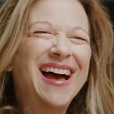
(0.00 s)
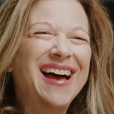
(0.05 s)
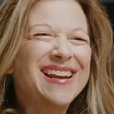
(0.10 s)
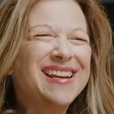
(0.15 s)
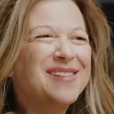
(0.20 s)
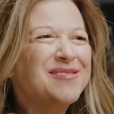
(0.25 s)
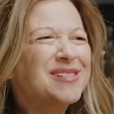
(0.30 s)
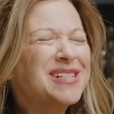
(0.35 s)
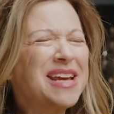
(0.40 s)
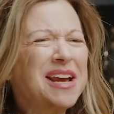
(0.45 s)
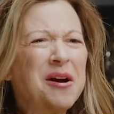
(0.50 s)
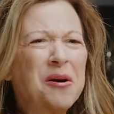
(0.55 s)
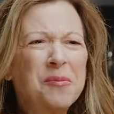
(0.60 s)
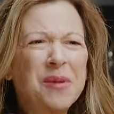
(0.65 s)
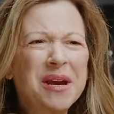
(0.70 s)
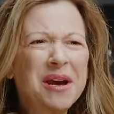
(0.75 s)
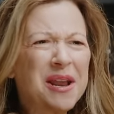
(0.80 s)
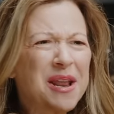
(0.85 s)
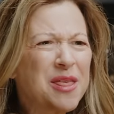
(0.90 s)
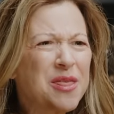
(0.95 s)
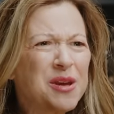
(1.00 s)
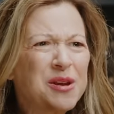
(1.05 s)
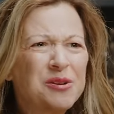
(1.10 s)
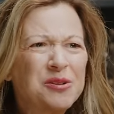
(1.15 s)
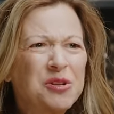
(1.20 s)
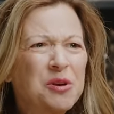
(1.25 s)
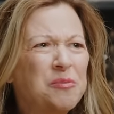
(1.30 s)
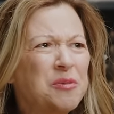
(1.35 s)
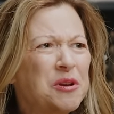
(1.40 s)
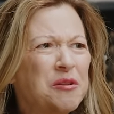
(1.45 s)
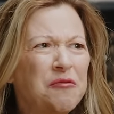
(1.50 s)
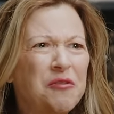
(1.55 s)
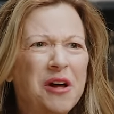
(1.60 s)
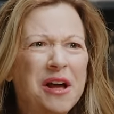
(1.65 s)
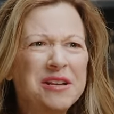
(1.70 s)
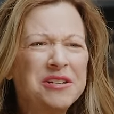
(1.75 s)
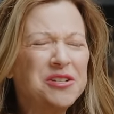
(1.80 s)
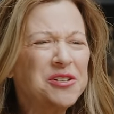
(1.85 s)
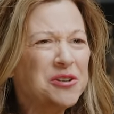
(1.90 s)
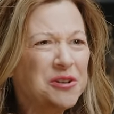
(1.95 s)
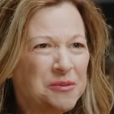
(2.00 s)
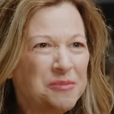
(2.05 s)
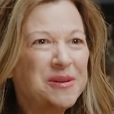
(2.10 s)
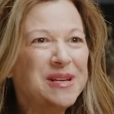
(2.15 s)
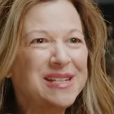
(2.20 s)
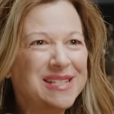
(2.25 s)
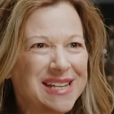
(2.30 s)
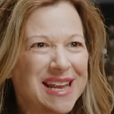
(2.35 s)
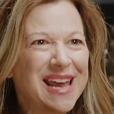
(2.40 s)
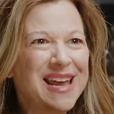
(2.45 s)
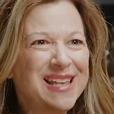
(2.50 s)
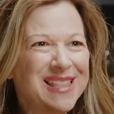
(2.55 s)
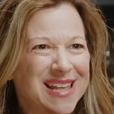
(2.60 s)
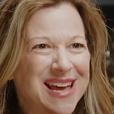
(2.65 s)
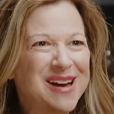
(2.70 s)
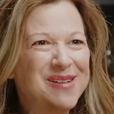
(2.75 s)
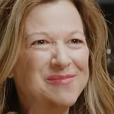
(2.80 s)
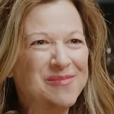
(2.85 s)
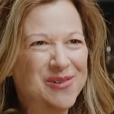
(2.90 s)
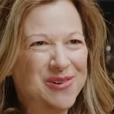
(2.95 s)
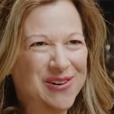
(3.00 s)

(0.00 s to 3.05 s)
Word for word: And he was like, oh my God, I think you're so beautiful. I should be saying that